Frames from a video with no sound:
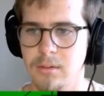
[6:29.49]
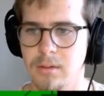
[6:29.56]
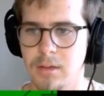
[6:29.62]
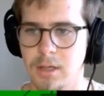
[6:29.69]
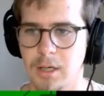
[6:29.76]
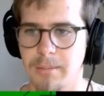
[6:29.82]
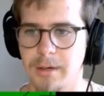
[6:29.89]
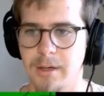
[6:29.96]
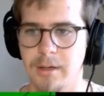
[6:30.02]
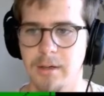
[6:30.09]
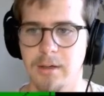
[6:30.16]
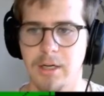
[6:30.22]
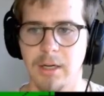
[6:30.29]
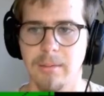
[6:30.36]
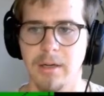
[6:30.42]
Come on,
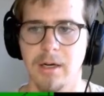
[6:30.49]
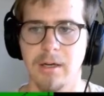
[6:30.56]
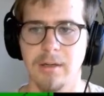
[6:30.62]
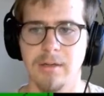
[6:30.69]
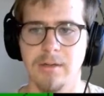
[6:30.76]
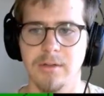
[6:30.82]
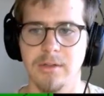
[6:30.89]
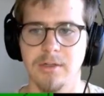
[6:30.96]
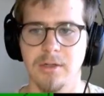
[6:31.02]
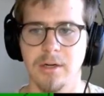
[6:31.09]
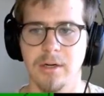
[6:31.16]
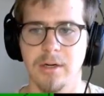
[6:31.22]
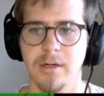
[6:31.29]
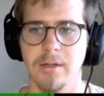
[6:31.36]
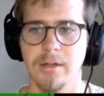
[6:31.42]
come on,
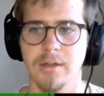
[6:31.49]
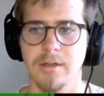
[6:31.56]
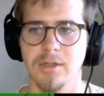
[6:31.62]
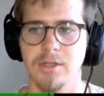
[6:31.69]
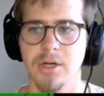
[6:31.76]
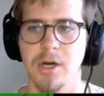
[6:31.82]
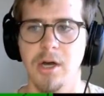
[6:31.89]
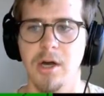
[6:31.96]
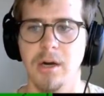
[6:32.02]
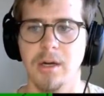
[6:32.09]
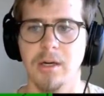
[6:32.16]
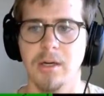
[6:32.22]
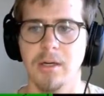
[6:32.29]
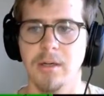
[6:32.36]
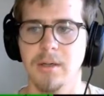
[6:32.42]
jerk, jerk.
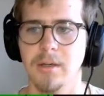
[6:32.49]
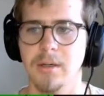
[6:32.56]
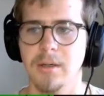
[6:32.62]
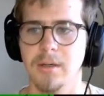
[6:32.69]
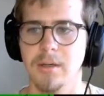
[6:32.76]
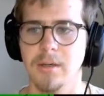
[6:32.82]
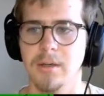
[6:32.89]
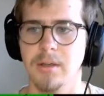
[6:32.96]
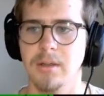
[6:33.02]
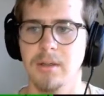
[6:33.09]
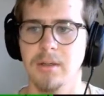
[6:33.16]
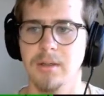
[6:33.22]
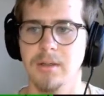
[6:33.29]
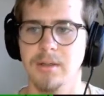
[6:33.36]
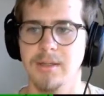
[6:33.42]

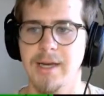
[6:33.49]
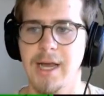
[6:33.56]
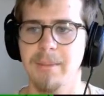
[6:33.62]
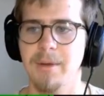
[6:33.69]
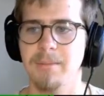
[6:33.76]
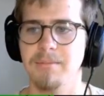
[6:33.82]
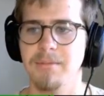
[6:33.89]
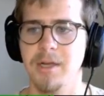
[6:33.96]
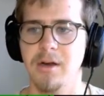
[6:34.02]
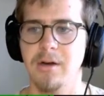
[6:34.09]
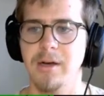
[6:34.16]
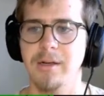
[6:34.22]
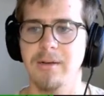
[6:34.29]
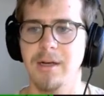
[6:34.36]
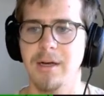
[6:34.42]
Stab him!
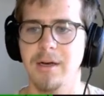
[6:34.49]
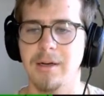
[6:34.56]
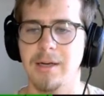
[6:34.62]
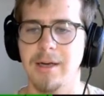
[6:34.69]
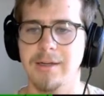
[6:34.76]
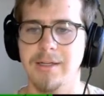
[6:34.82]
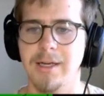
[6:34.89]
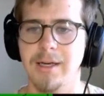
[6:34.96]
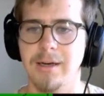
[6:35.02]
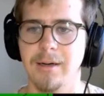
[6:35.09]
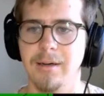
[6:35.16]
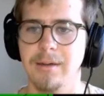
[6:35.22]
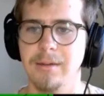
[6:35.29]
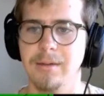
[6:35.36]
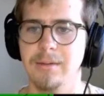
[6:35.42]
Hurry! Oh, god dang.
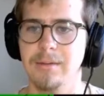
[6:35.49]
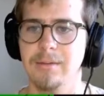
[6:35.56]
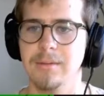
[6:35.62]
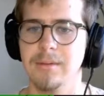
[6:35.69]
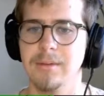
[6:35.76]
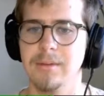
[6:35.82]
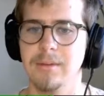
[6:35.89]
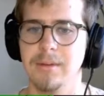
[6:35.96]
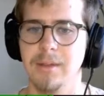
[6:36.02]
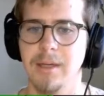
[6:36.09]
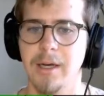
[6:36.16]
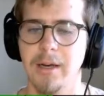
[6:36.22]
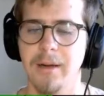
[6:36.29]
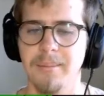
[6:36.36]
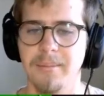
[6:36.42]
Okay.